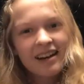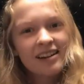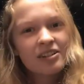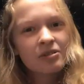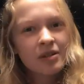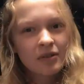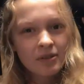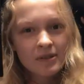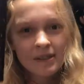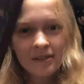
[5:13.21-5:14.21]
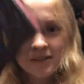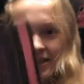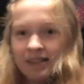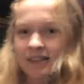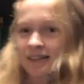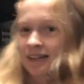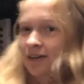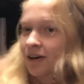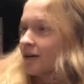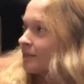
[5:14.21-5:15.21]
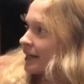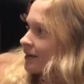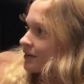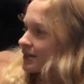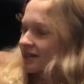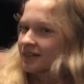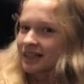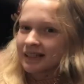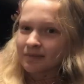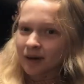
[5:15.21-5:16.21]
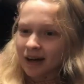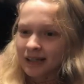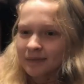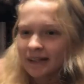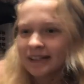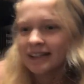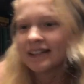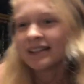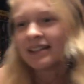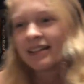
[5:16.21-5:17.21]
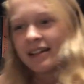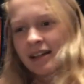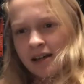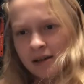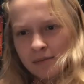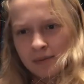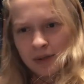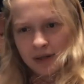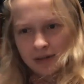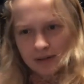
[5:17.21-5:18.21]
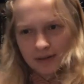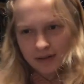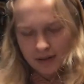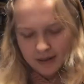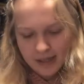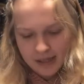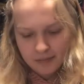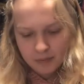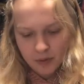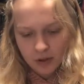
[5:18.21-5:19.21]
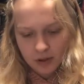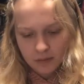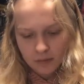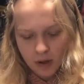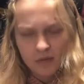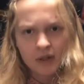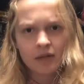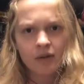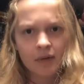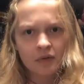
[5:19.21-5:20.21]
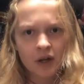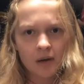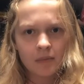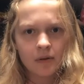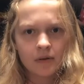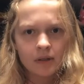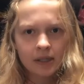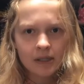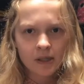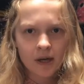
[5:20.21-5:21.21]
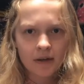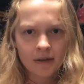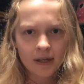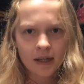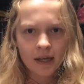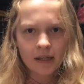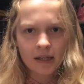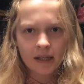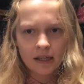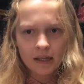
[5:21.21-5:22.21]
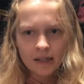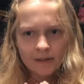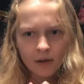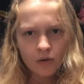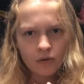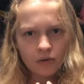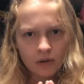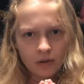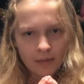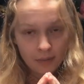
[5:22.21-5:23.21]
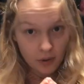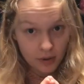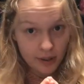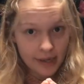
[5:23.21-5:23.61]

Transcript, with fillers: I do love a good series. There are many good series behind me. But this book perfectly wrapped up the entire thing in its own book.